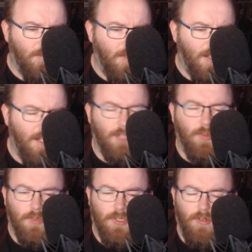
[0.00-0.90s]
I think that's what
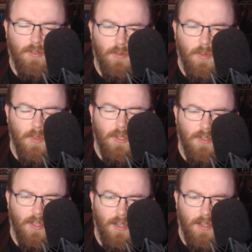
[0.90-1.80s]
it was called. The one with
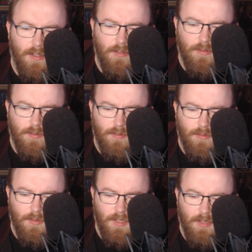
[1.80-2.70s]
the...
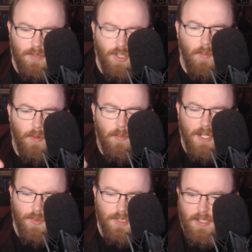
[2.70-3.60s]
I think it was
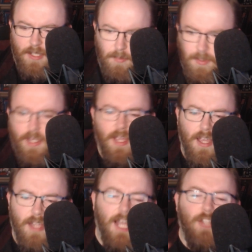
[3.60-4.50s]
Cumberbatch was in that, but
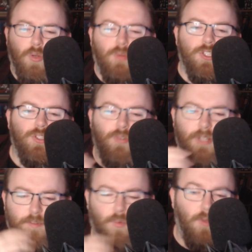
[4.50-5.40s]
that told the
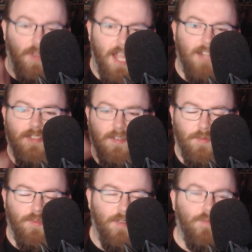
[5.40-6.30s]
story of what led to
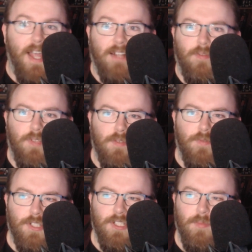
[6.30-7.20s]
effectively the
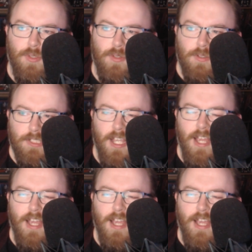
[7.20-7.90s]
first computers.